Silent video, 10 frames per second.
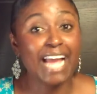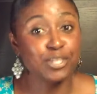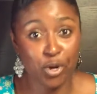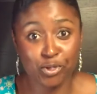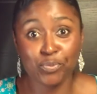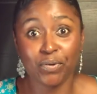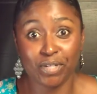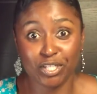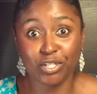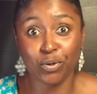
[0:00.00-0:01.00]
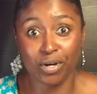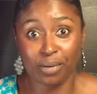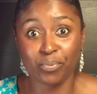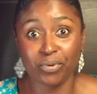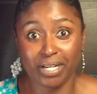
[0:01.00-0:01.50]
I told you we were going to show
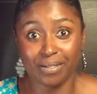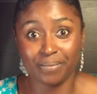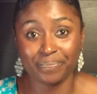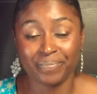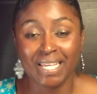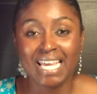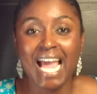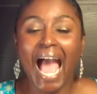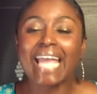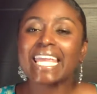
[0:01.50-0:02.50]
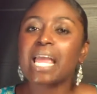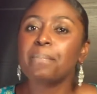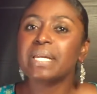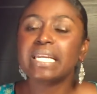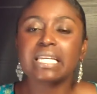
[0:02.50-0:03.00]
up real. I
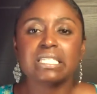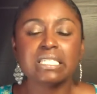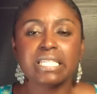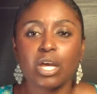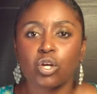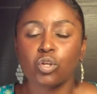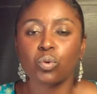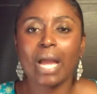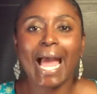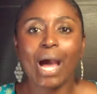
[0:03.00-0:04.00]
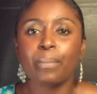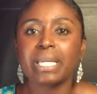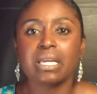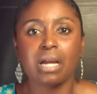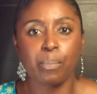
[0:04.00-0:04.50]
can't begin to tell you how
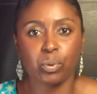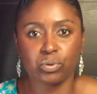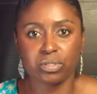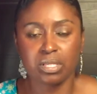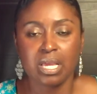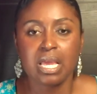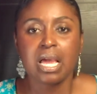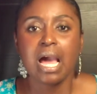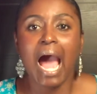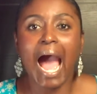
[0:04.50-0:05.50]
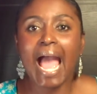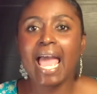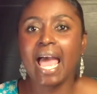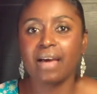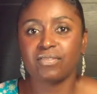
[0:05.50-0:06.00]
many couples I
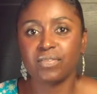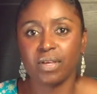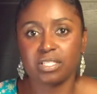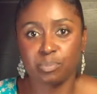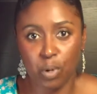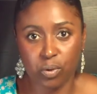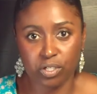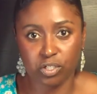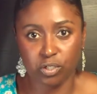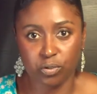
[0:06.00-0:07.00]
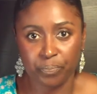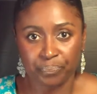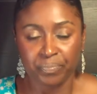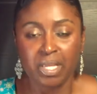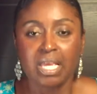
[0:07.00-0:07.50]
have spoken to
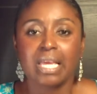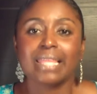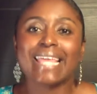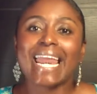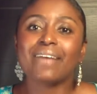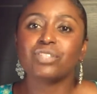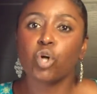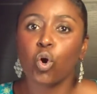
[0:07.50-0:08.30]
that have